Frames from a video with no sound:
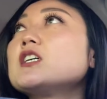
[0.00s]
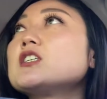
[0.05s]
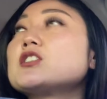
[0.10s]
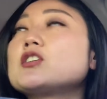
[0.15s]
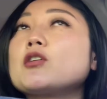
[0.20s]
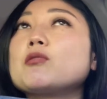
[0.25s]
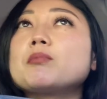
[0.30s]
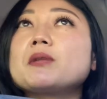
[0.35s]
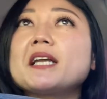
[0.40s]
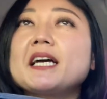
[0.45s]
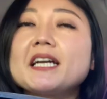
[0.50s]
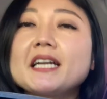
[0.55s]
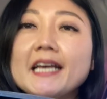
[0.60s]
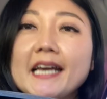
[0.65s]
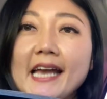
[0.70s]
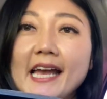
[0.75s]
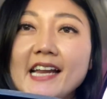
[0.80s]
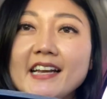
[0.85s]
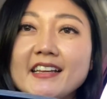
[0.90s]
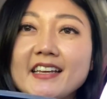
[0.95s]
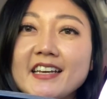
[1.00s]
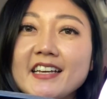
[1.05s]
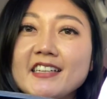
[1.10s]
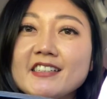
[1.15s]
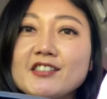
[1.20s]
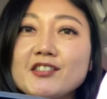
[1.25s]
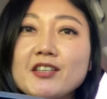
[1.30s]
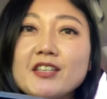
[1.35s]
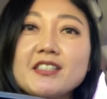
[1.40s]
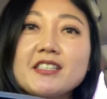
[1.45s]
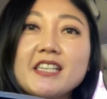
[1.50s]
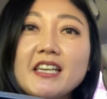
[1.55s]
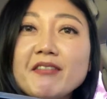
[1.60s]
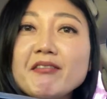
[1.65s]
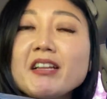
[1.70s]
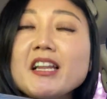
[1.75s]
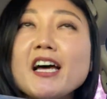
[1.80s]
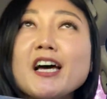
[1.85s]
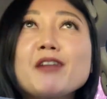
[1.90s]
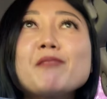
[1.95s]
So plan ahead, kids, you can save a
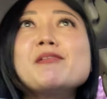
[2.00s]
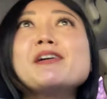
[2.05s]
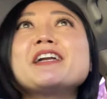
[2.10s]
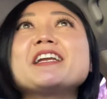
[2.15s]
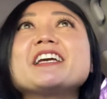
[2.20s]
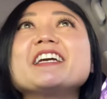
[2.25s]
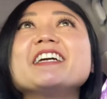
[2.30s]
lot of money.